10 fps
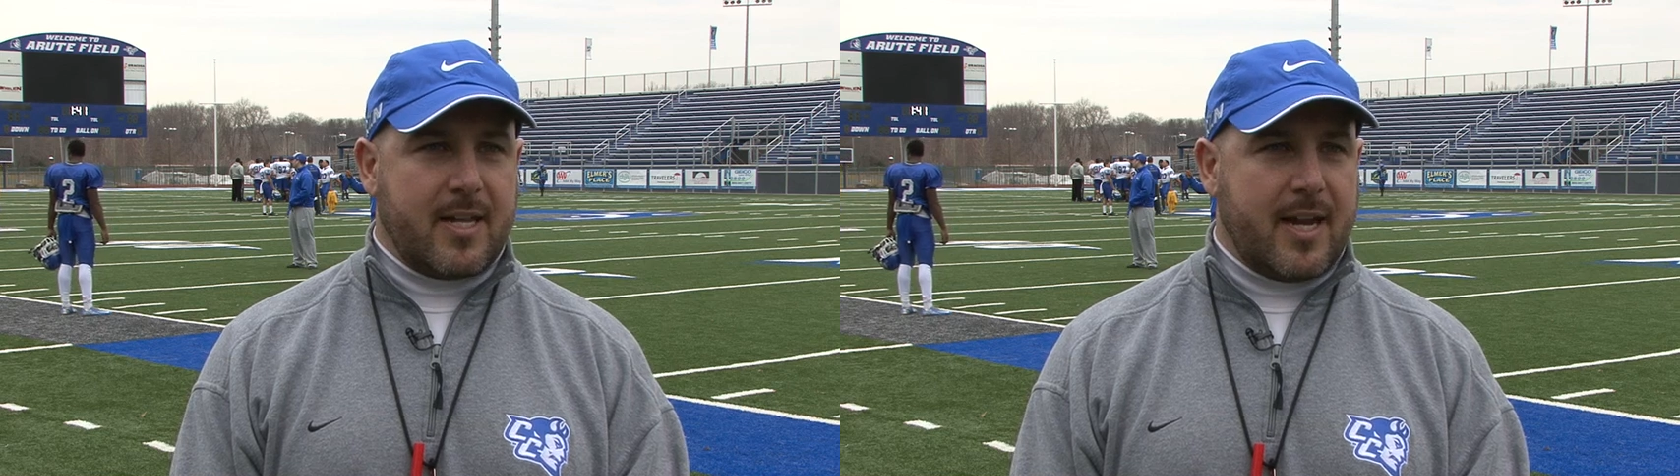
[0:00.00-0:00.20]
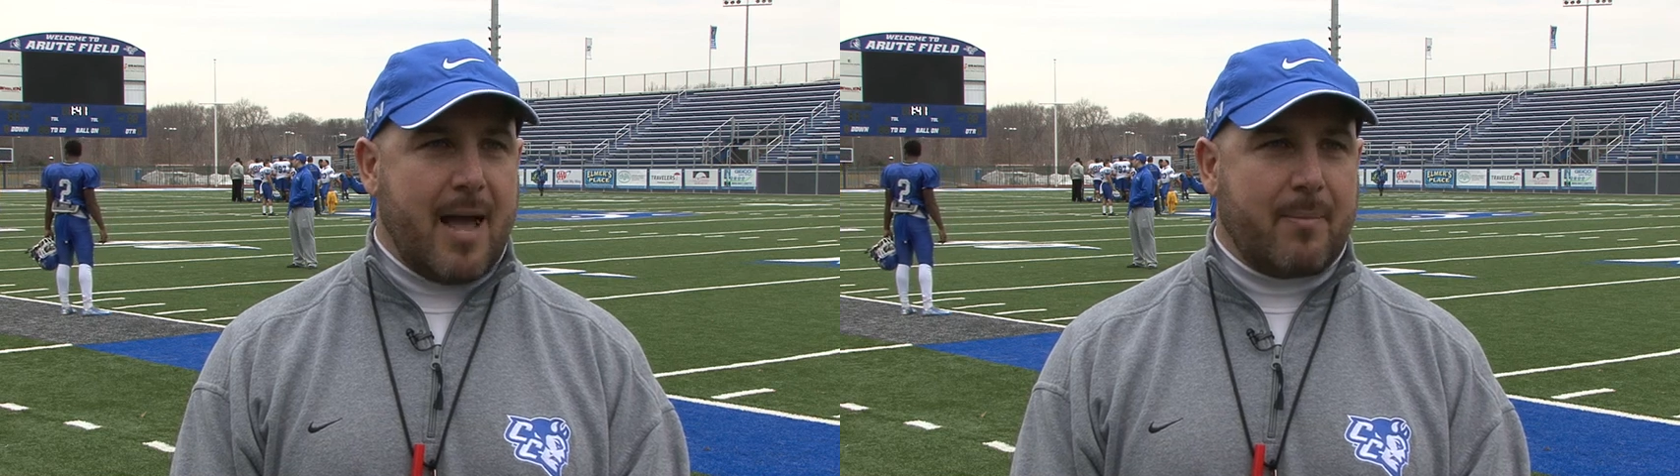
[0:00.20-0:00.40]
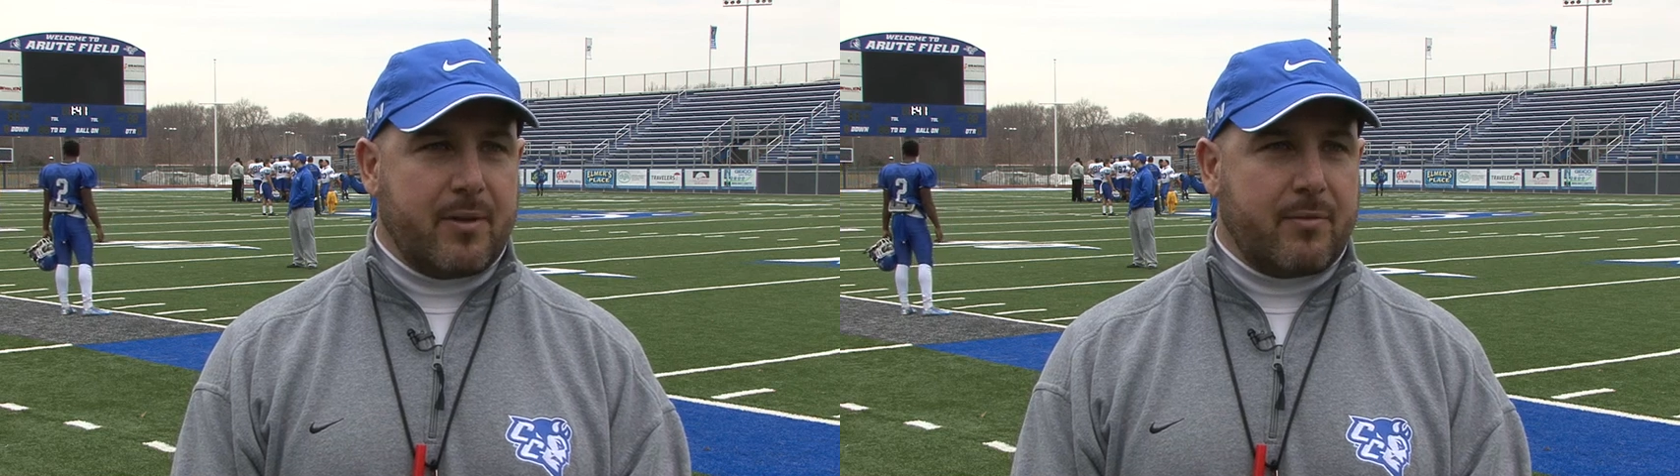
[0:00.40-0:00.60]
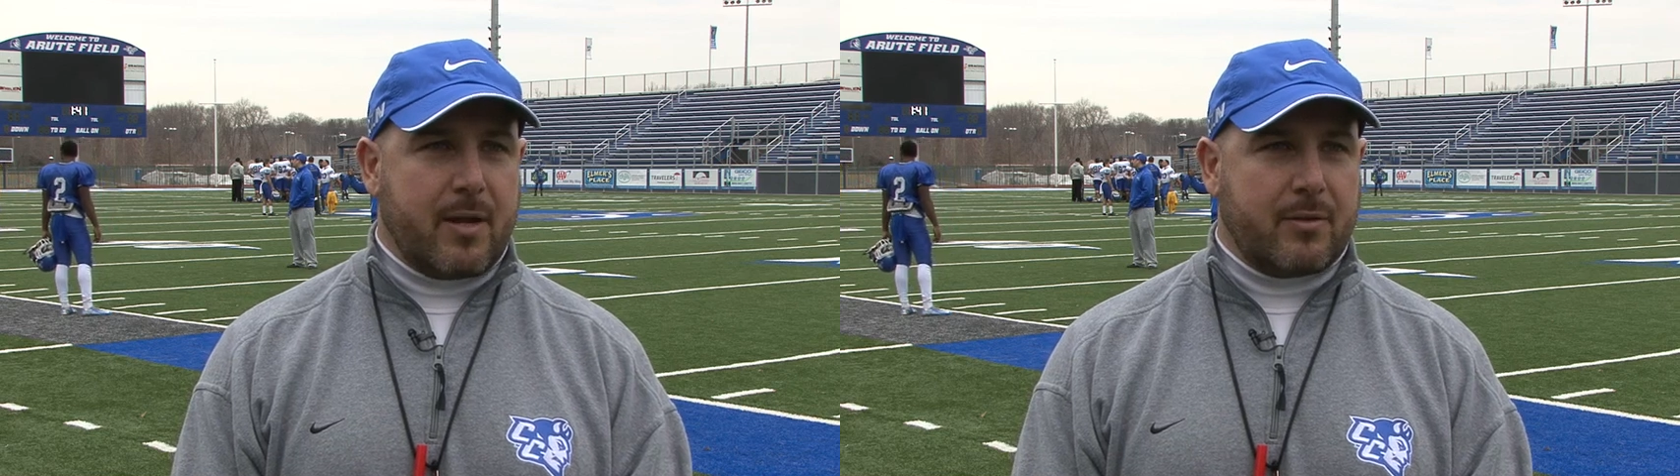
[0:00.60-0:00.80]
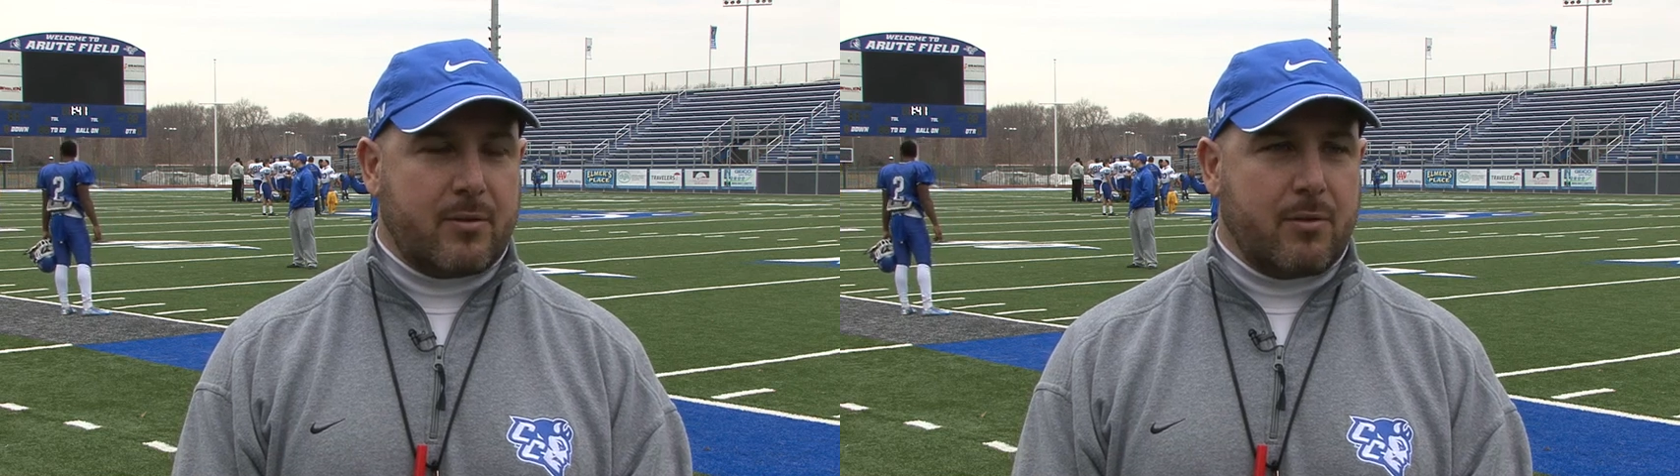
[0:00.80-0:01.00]
that happen
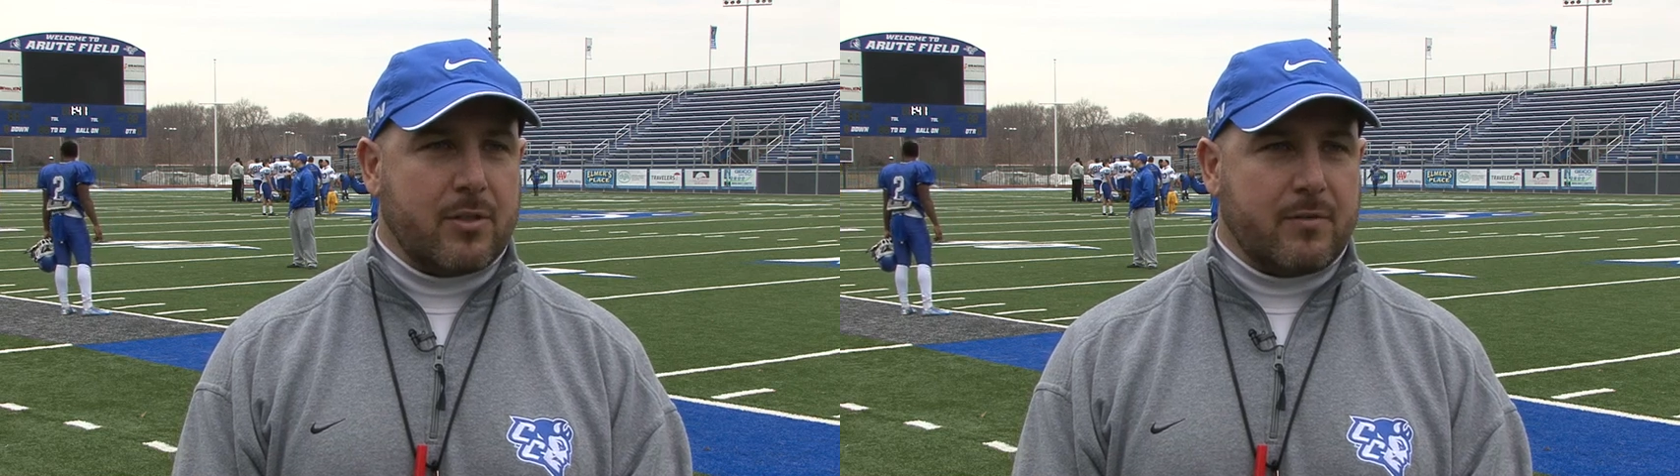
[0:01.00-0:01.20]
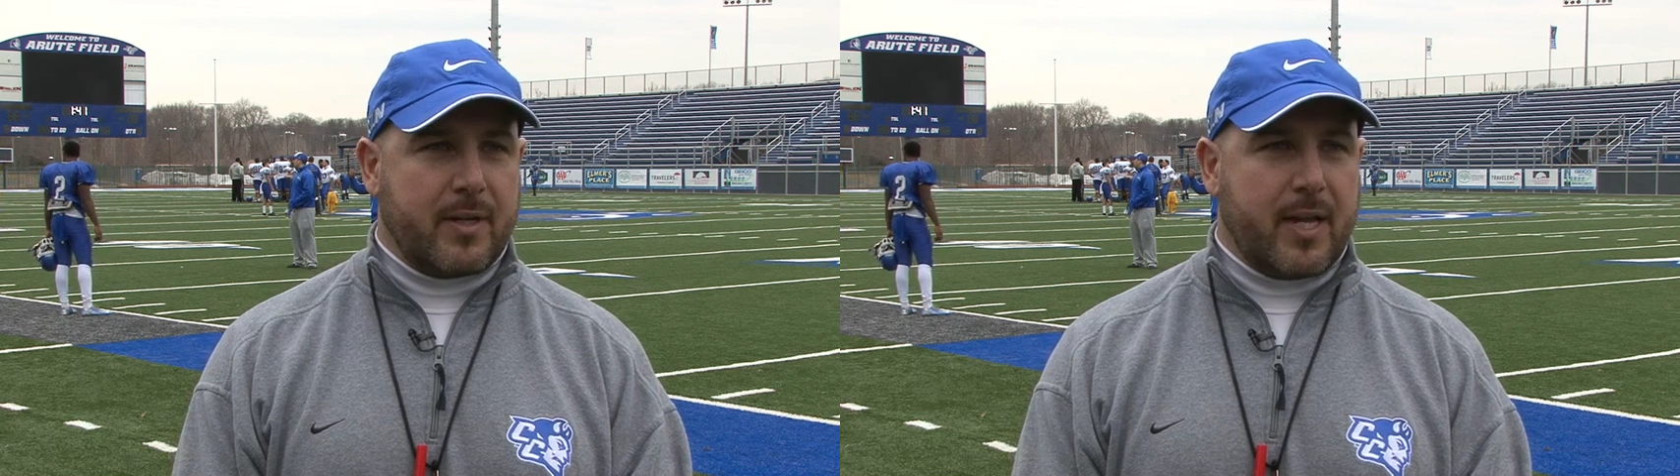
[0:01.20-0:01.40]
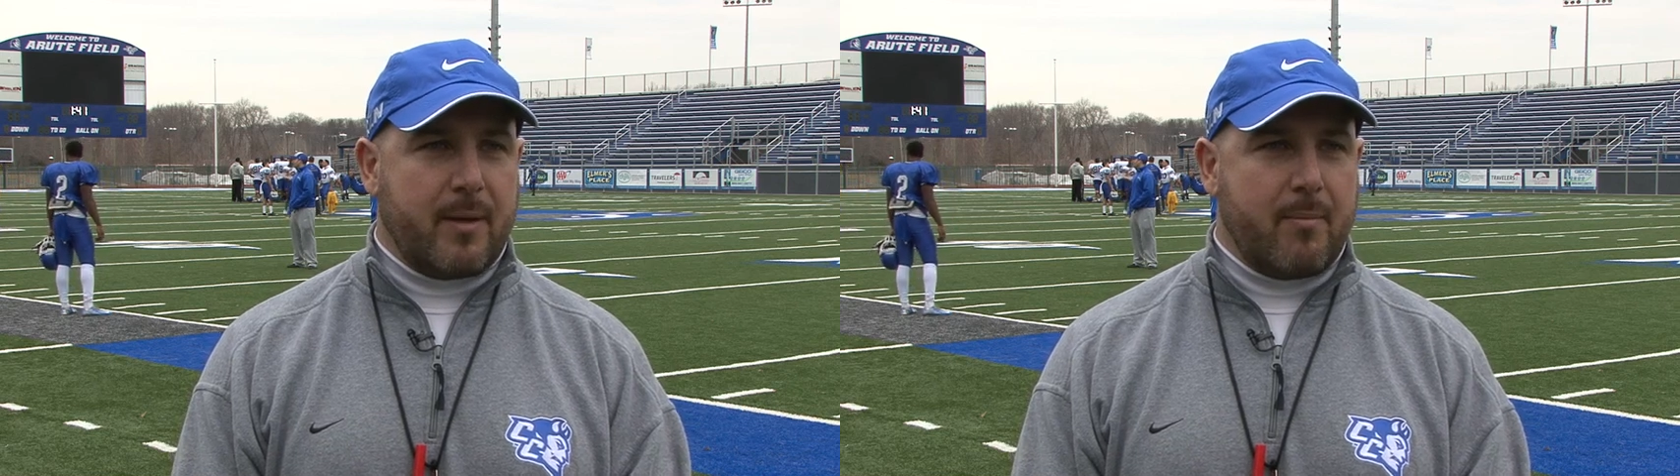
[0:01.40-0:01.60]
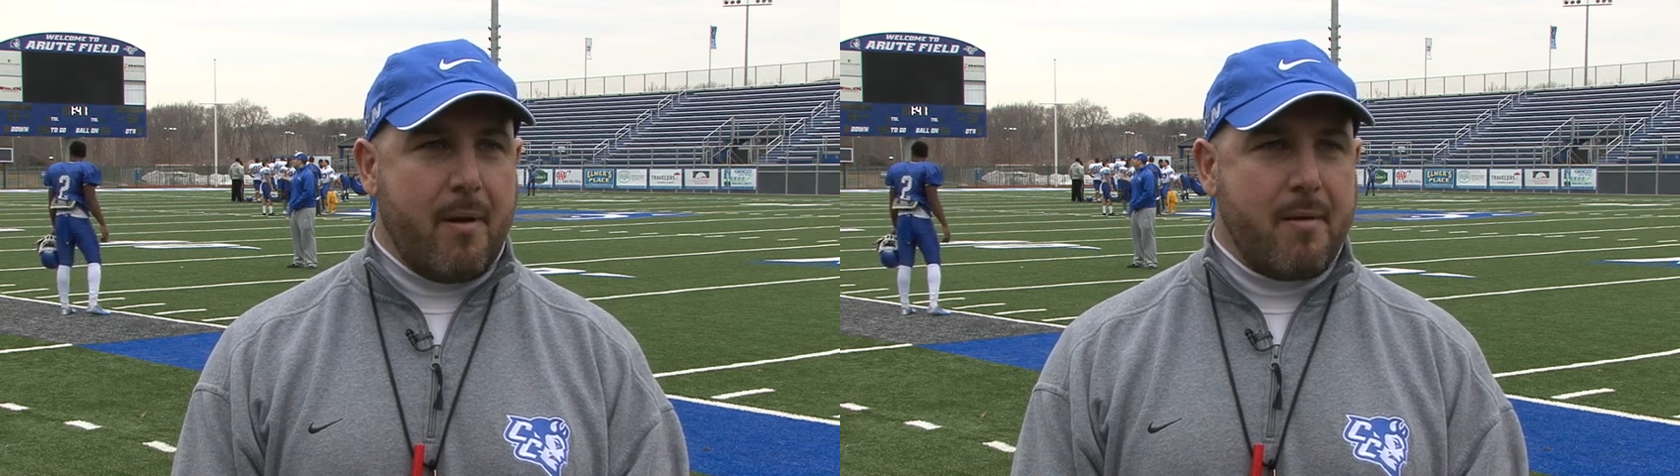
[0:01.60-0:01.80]
throughout the course of a game.